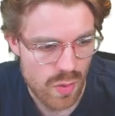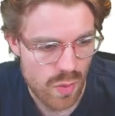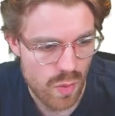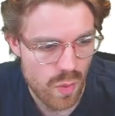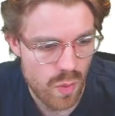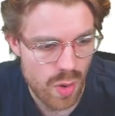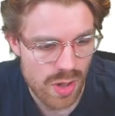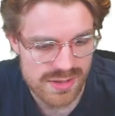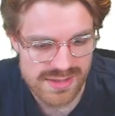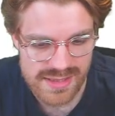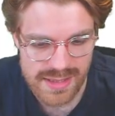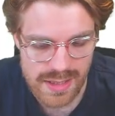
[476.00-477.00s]

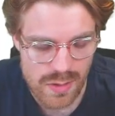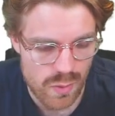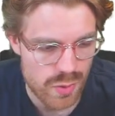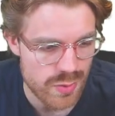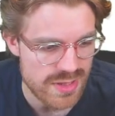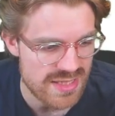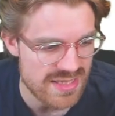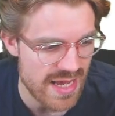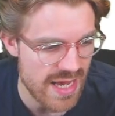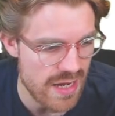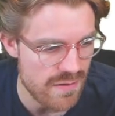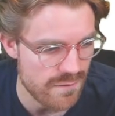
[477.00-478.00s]
What would we
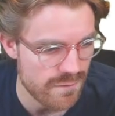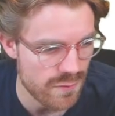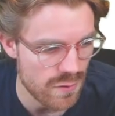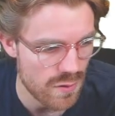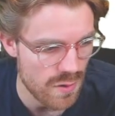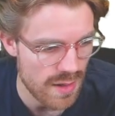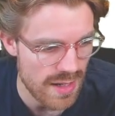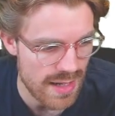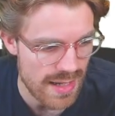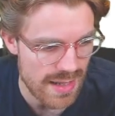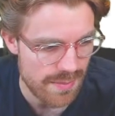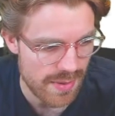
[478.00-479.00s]
say for
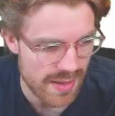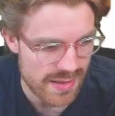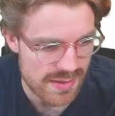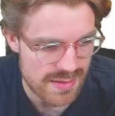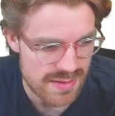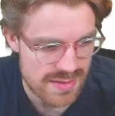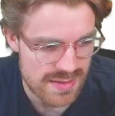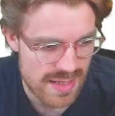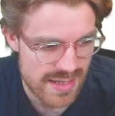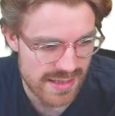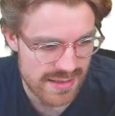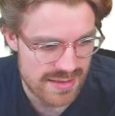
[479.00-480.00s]
lipids?
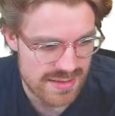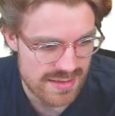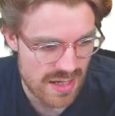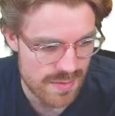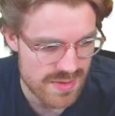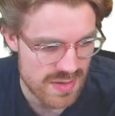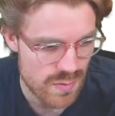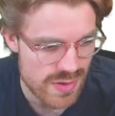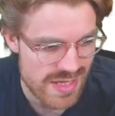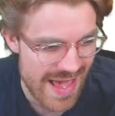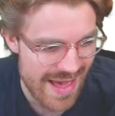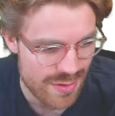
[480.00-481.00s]
Nicholas comes in with
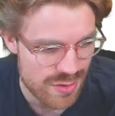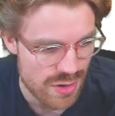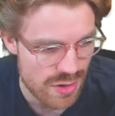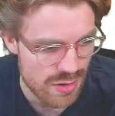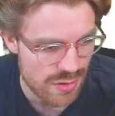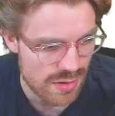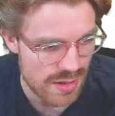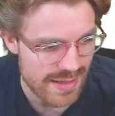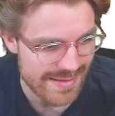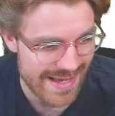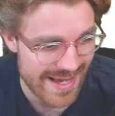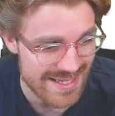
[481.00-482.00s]
the ethanol.
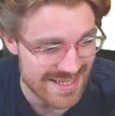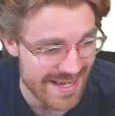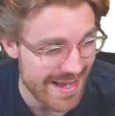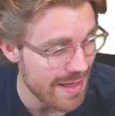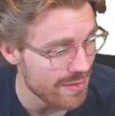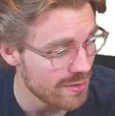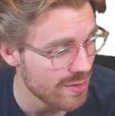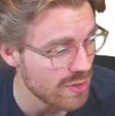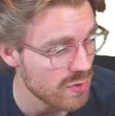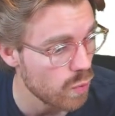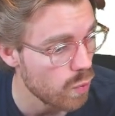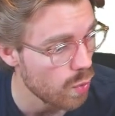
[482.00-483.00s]
Kay saying ethanol
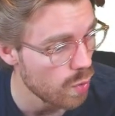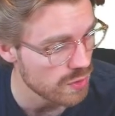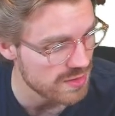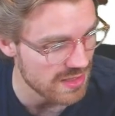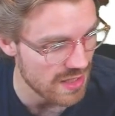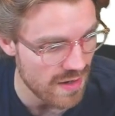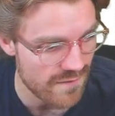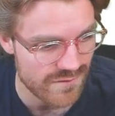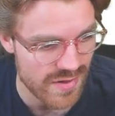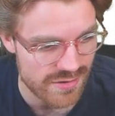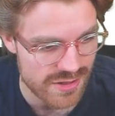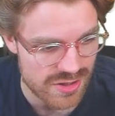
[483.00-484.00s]
and water.
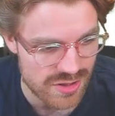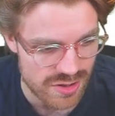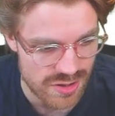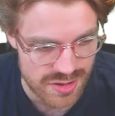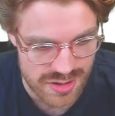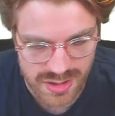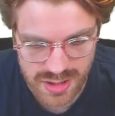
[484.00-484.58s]
Very good.